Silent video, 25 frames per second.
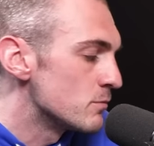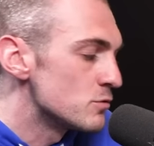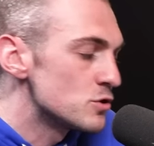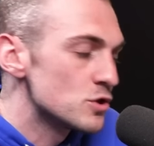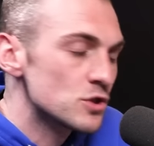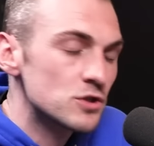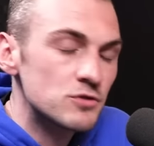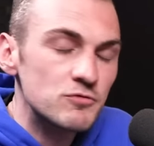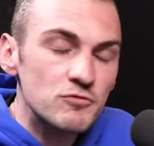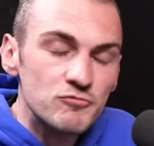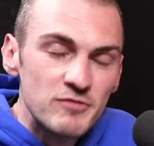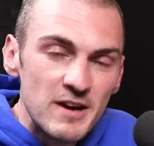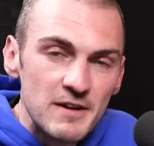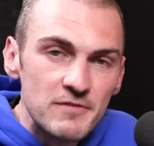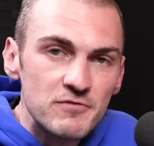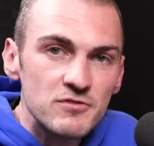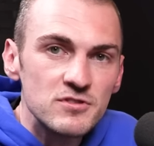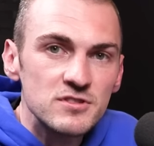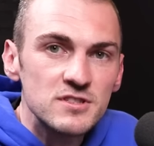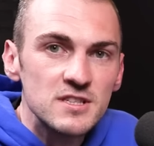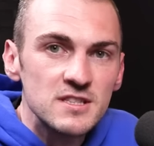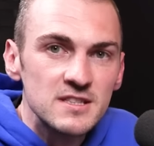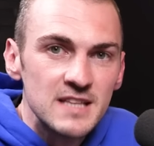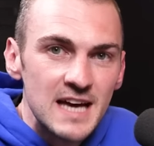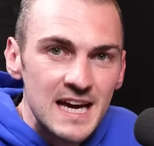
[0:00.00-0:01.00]
just
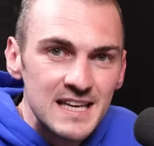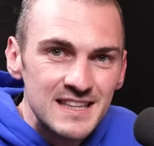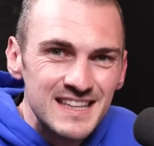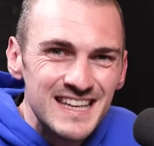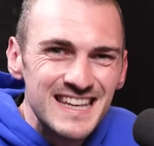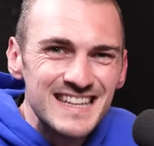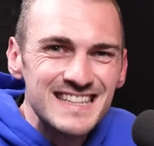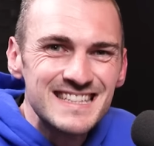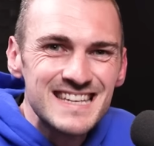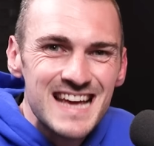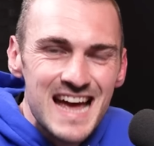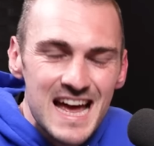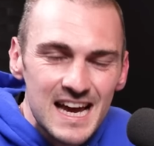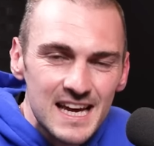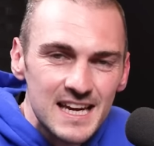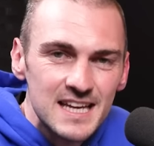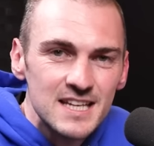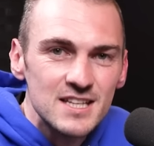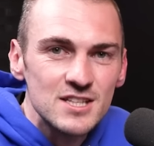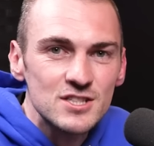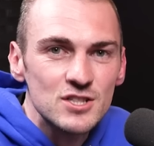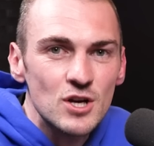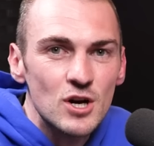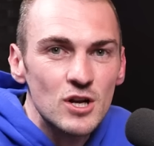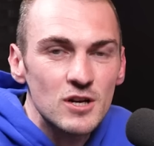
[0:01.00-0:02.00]
referencing that in the
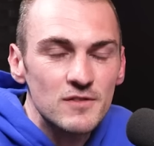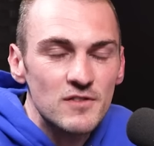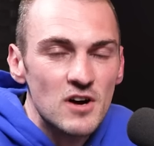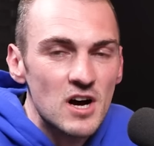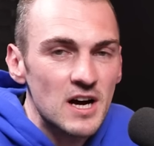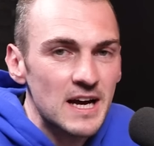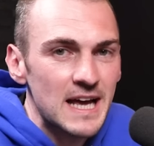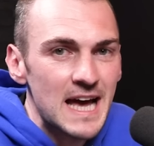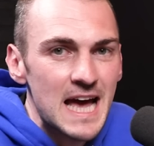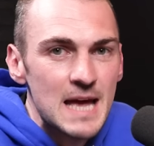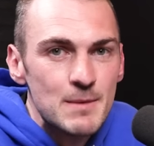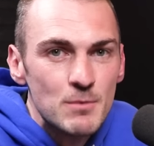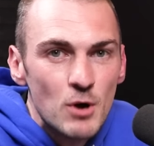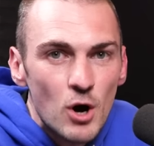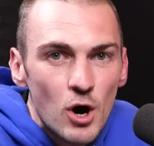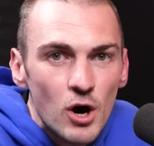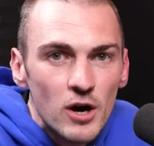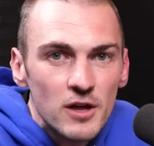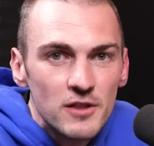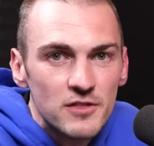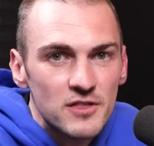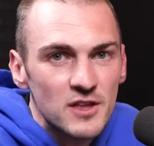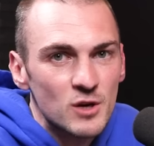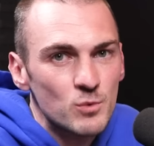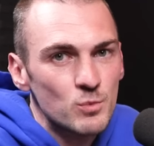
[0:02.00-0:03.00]
attacking style of our game,
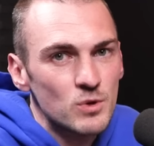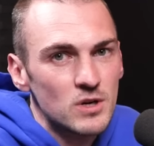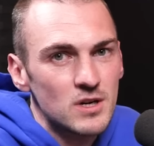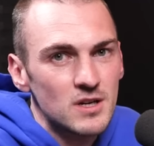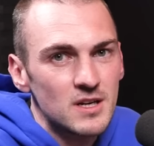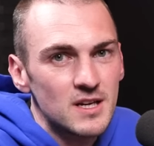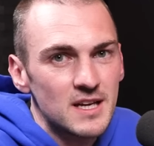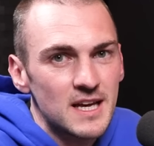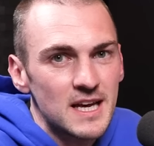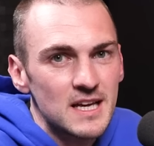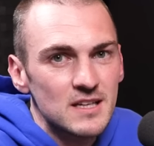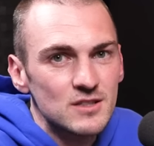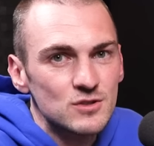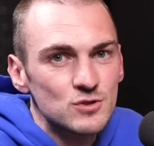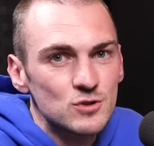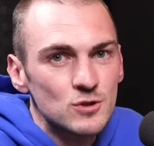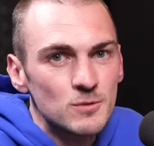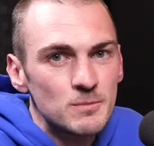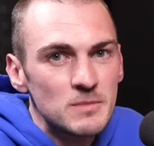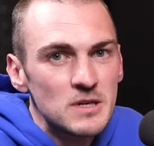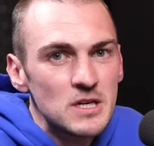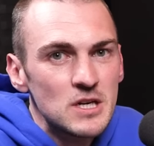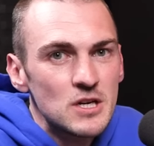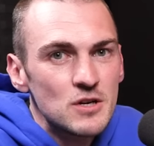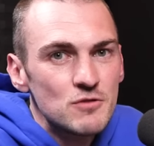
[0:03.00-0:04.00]
I think we're going to get
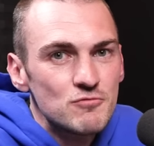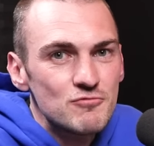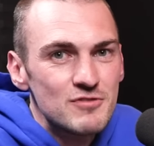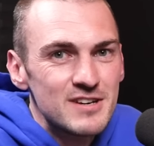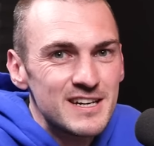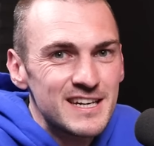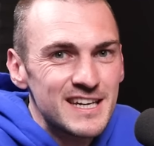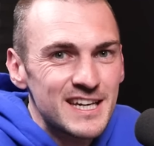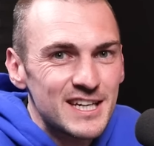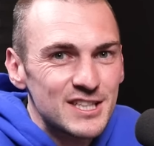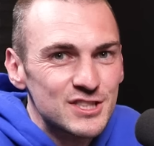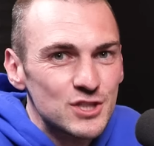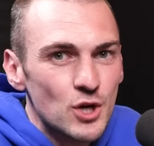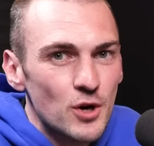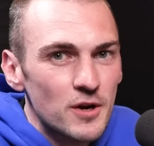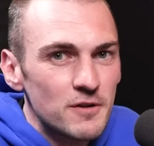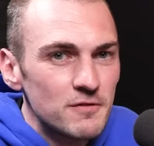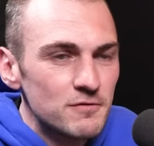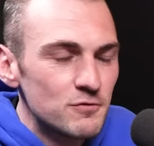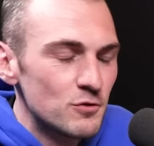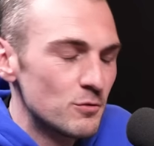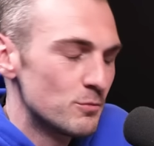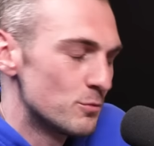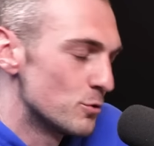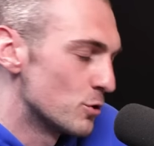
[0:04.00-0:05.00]
some really exciting
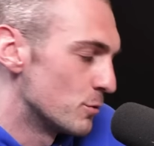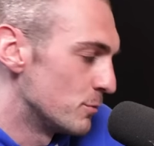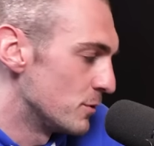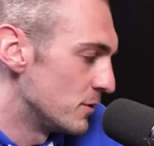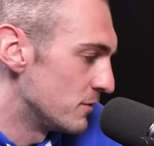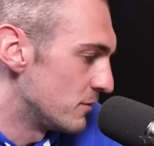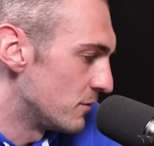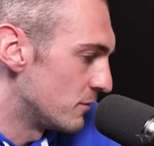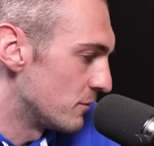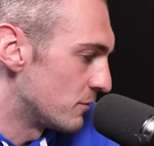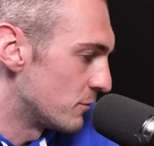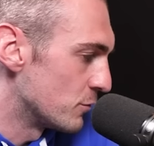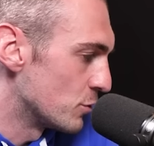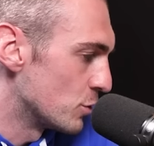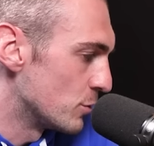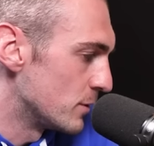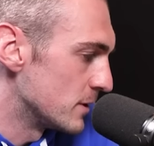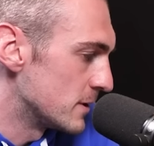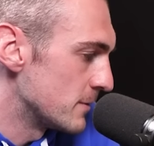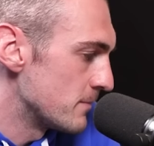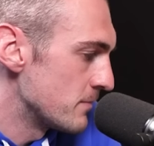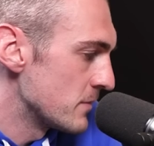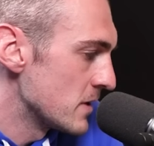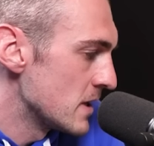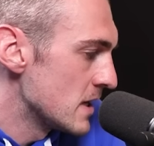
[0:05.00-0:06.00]
football moving
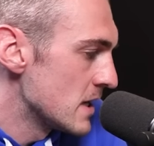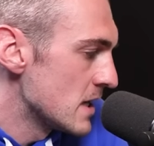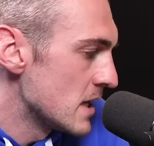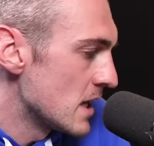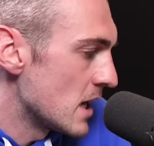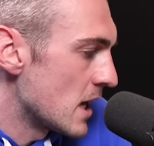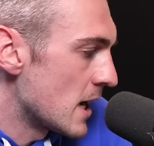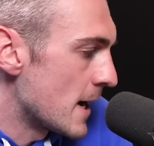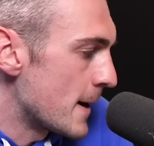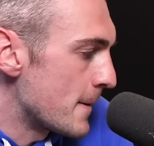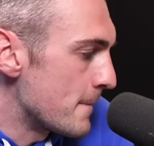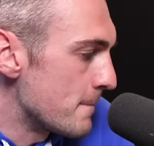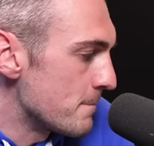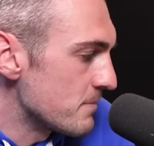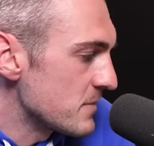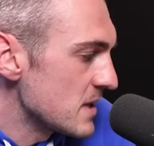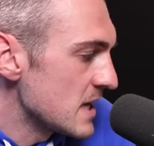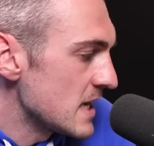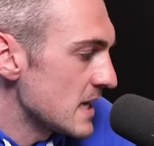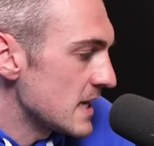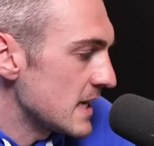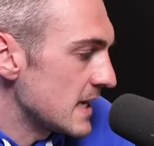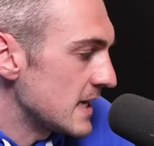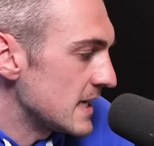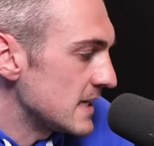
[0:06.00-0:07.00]
forward.
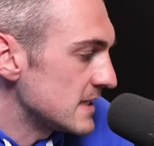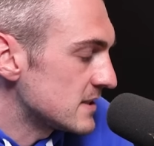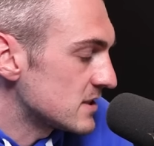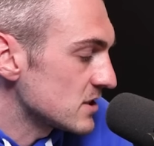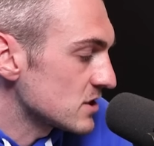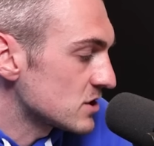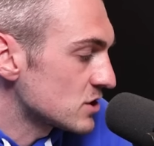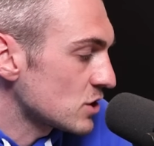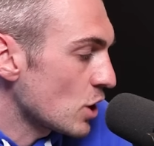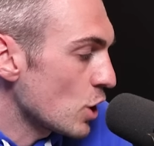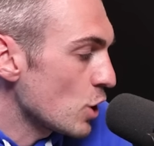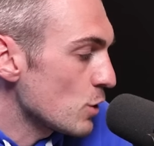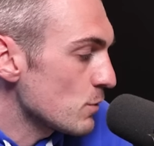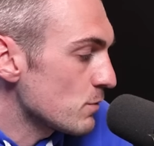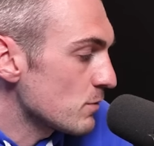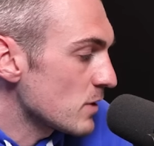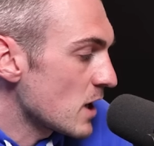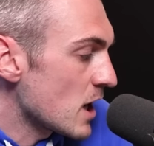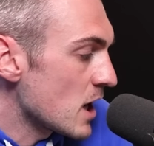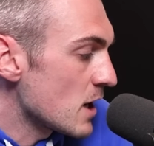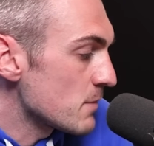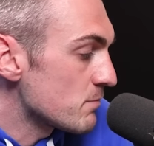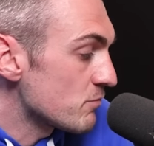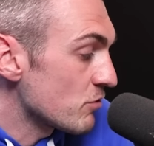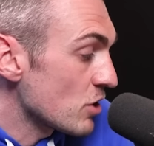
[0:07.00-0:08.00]
His style
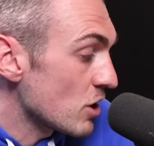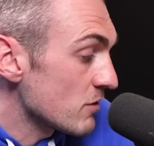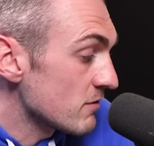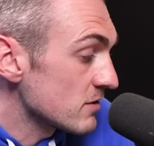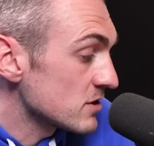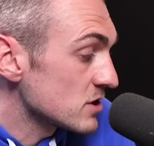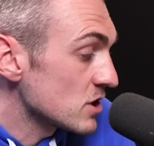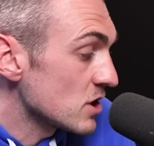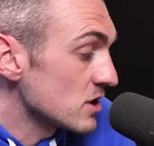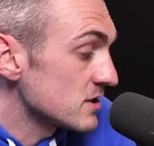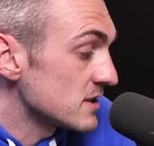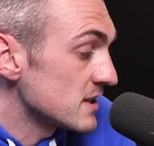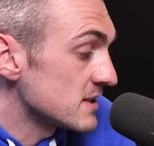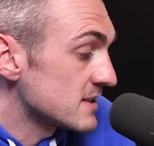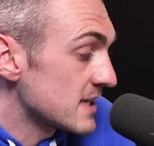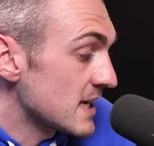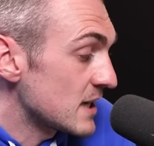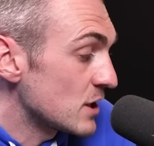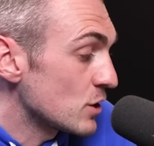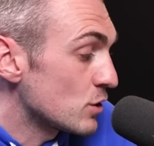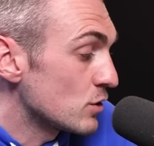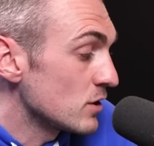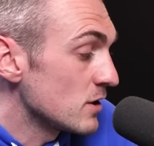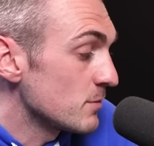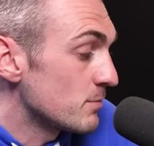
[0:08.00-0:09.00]
prioritises
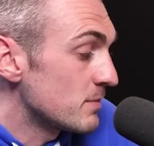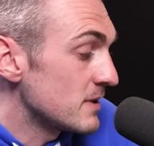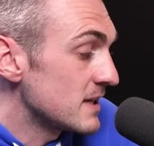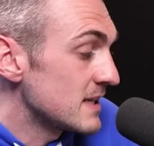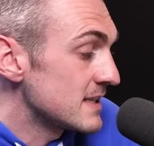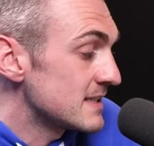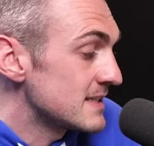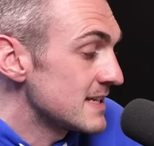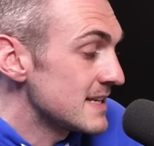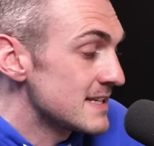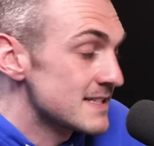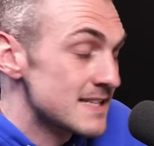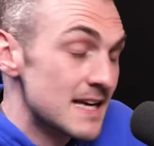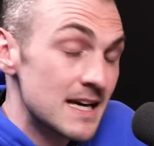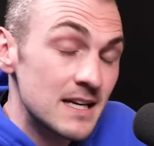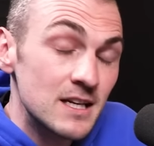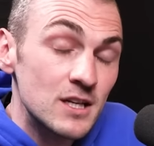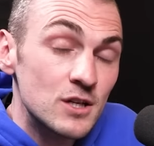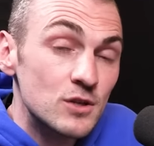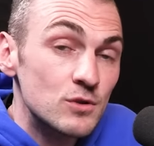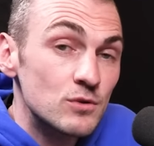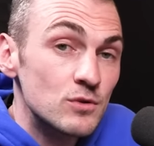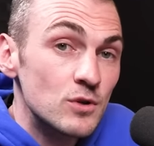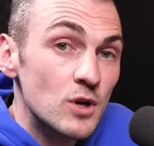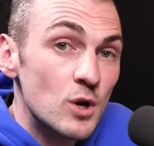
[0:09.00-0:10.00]
technical ability,
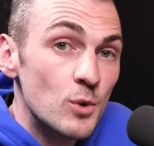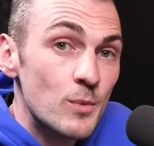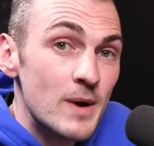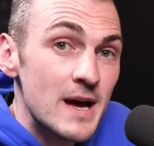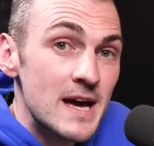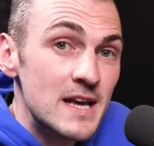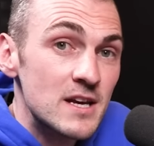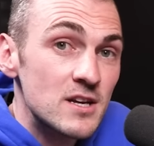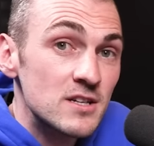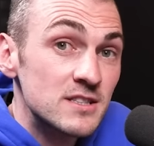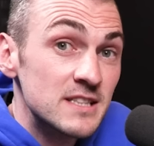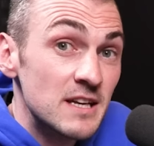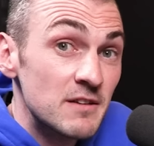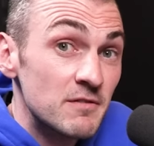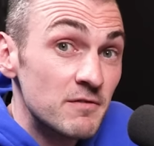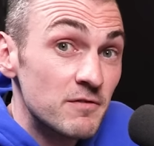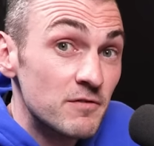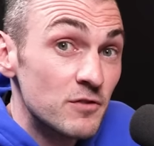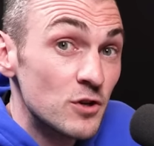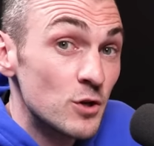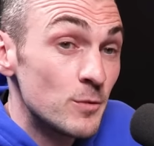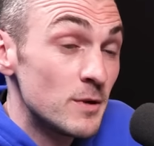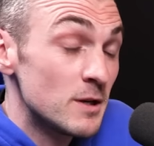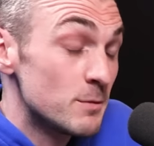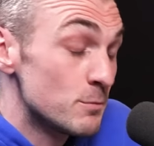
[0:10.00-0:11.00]
technical awareness and
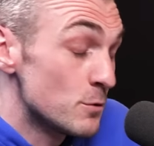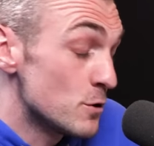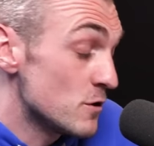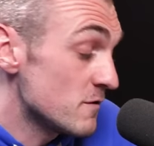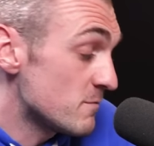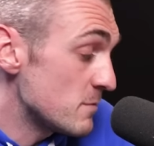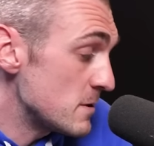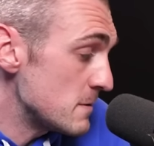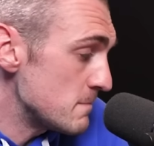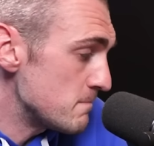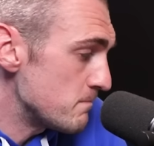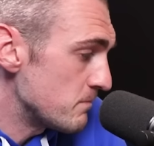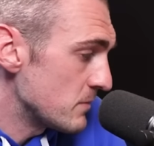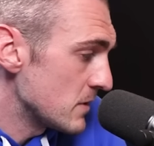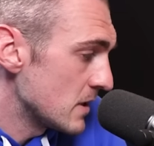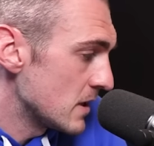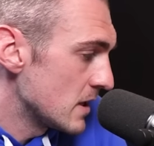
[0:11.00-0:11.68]
fluid movement.